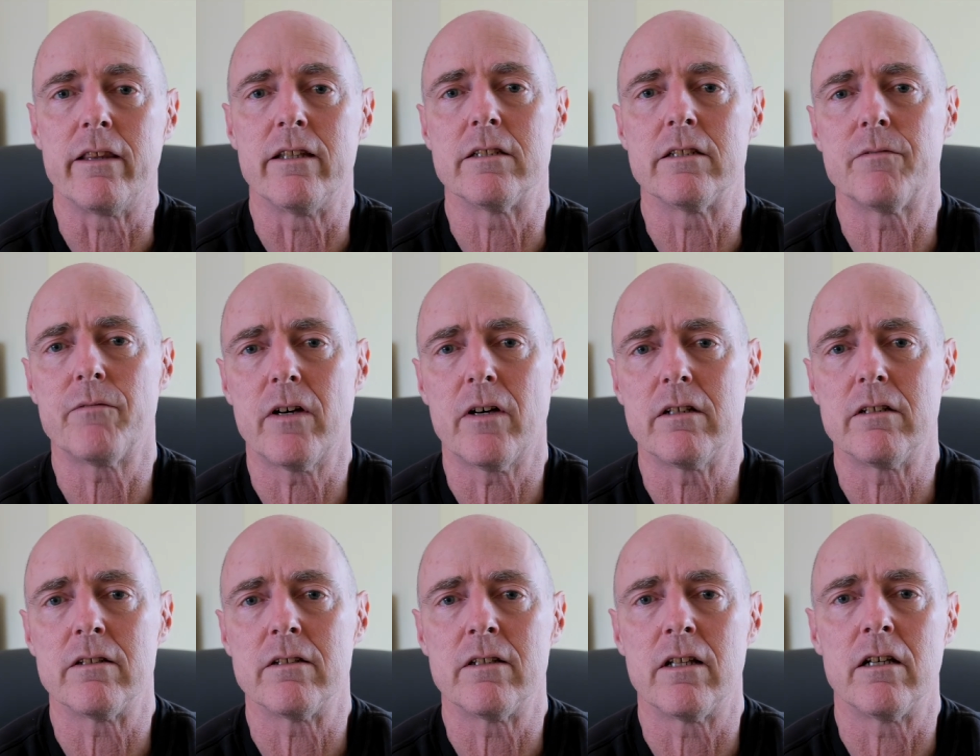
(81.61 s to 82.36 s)
this
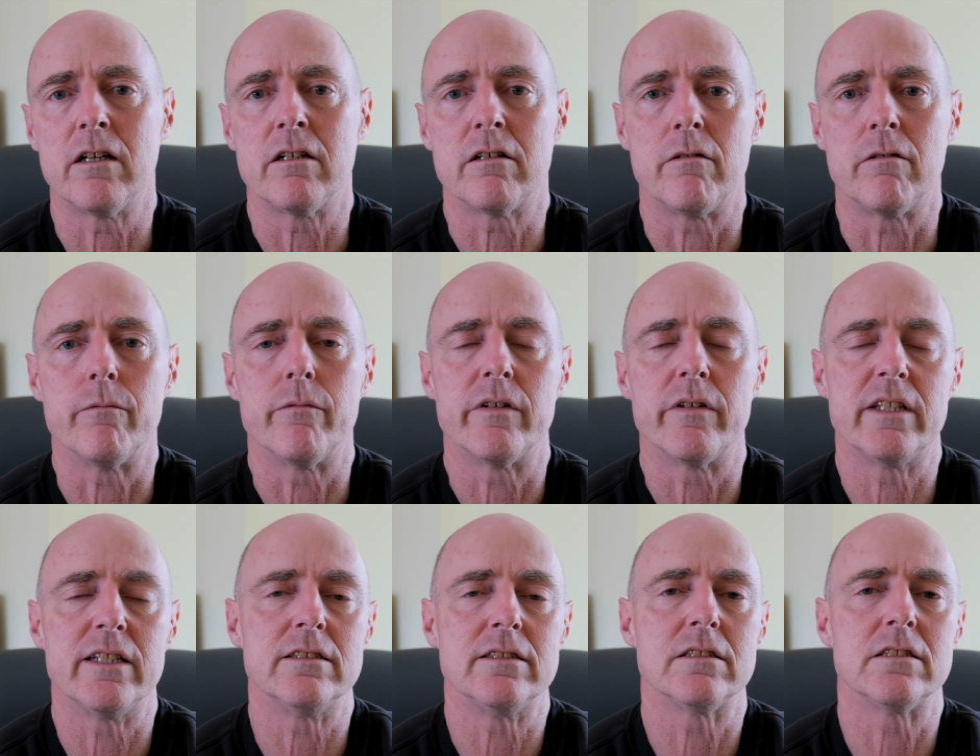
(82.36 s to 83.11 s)
vote of no
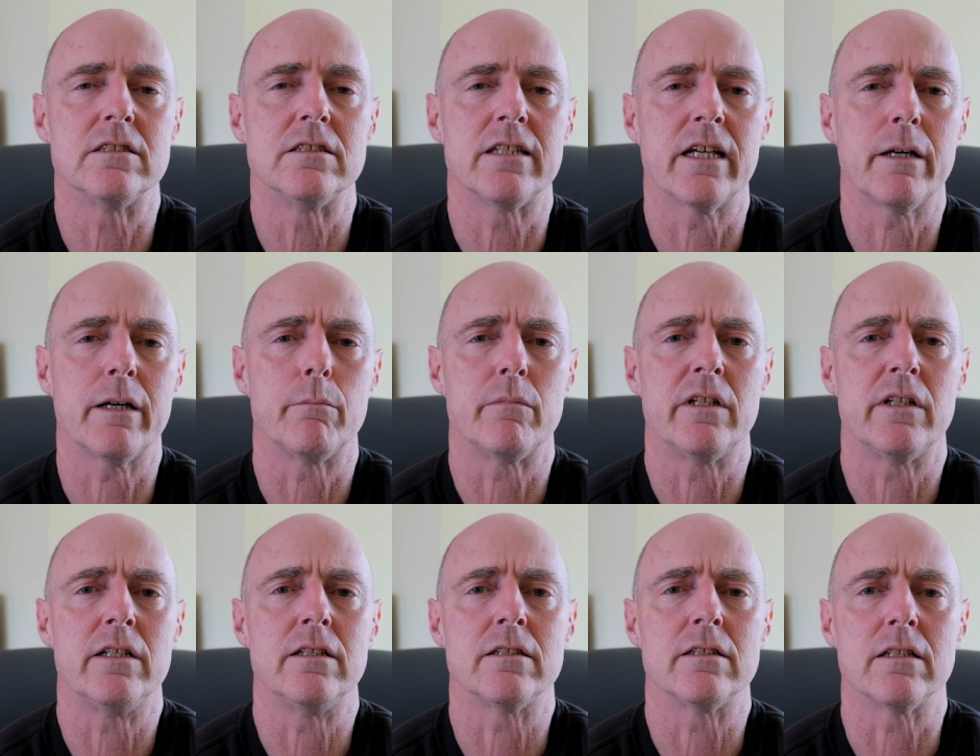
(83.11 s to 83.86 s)
confidence is
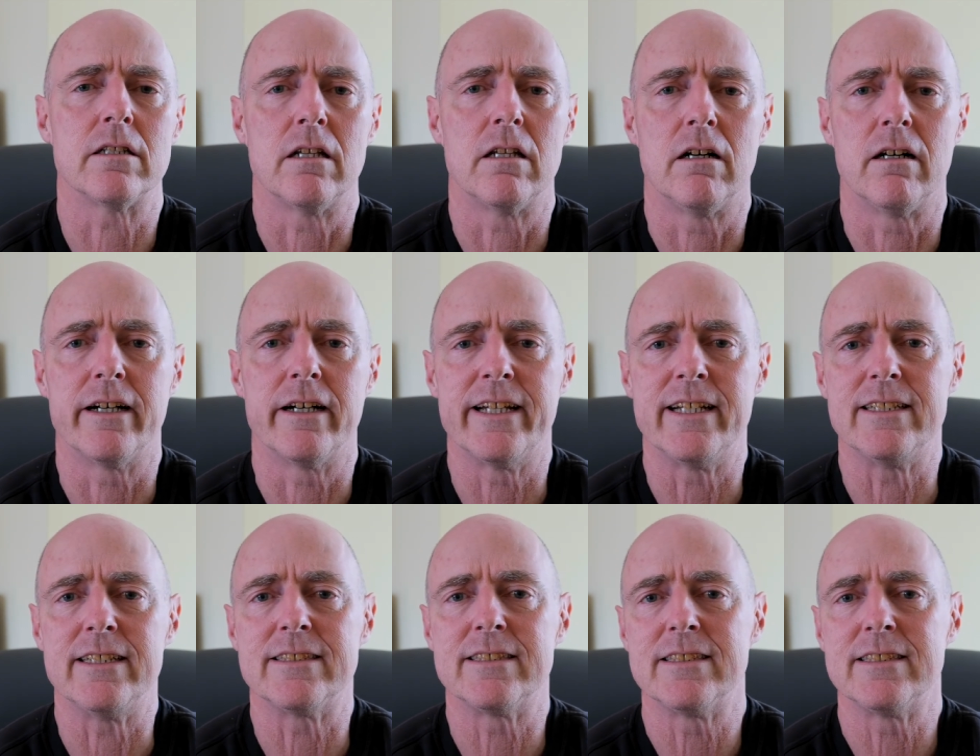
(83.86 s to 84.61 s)
happening
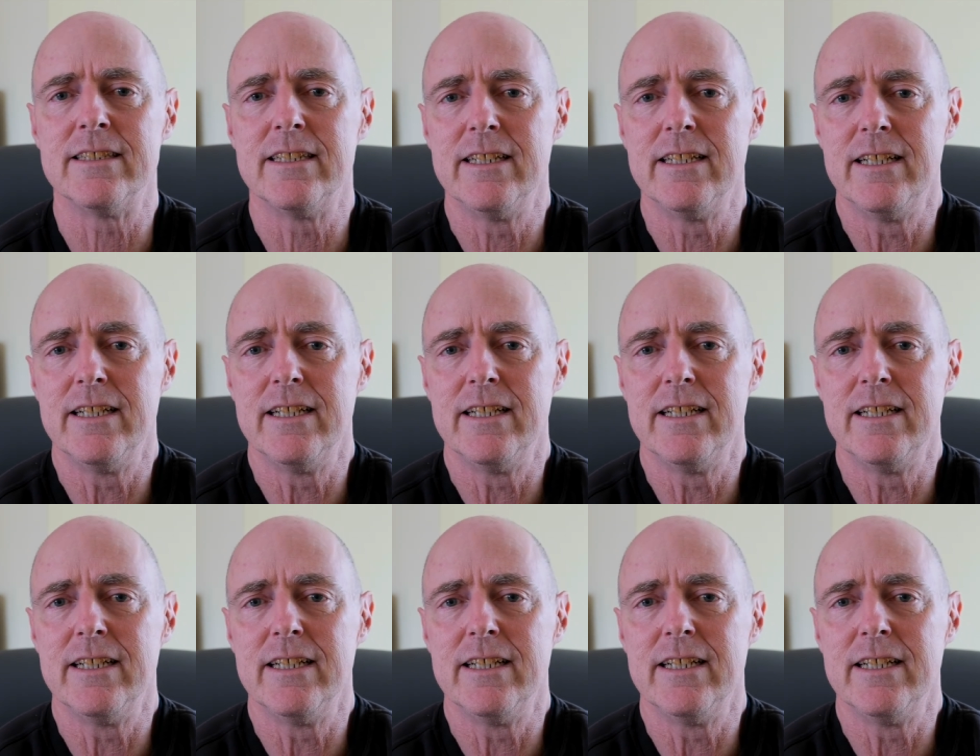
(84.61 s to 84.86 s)
tonight,